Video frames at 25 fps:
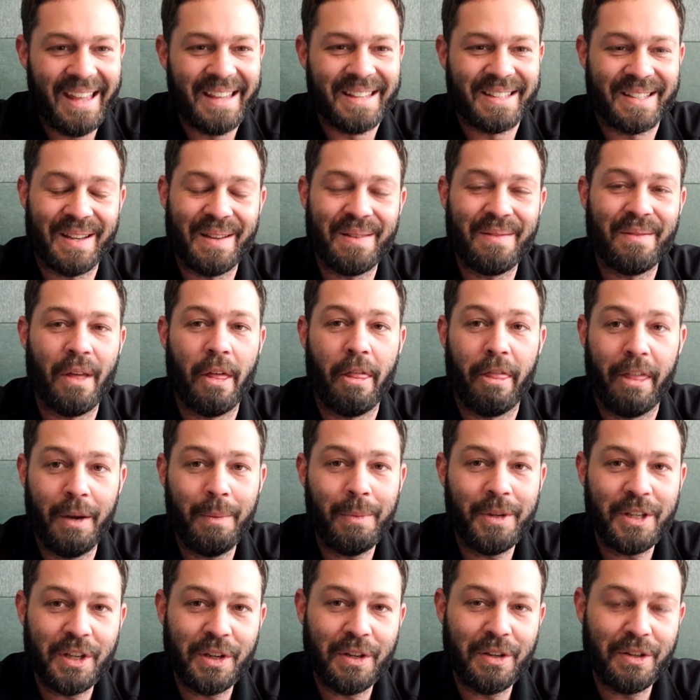So
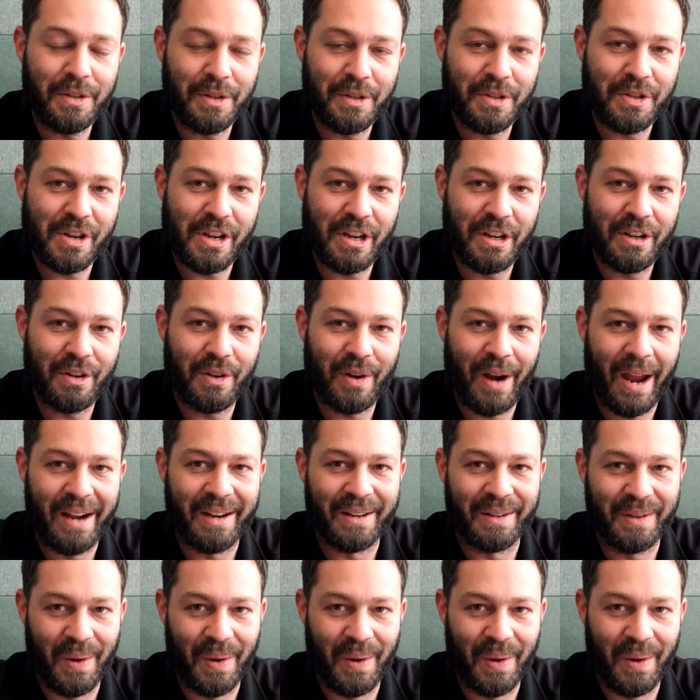then what you can do is you can create a